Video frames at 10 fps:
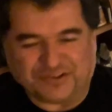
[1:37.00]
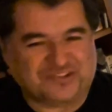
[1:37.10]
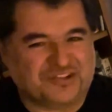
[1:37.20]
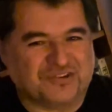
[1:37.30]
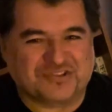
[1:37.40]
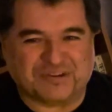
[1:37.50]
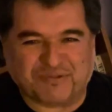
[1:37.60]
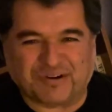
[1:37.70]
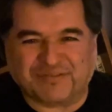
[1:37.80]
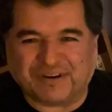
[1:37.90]
Stones are
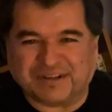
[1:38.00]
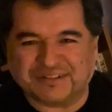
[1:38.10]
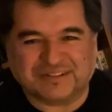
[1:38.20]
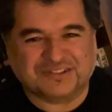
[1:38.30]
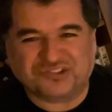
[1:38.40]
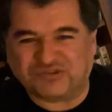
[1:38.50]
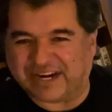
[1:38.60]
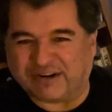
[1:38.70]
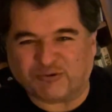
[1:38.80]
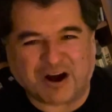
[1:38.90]
more of a
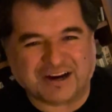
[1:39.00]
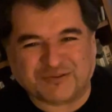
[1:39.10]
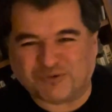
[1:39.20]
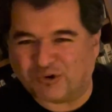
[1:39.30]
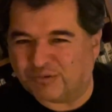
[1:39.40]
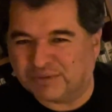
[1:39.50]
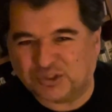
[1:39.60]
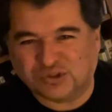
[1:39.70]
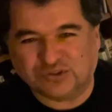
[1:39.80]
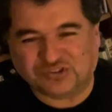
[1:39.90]
straight rock and roll
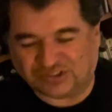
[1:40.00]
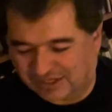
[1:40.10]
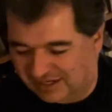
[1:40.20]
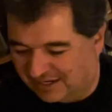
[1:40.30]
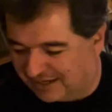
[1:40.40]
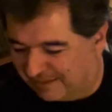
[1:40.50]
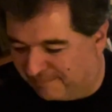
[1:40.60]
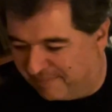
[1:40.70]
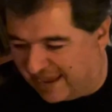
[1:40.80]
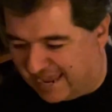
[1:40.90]
blues
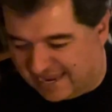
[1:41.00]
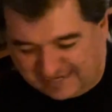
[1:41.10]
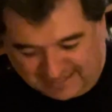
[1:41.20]
band.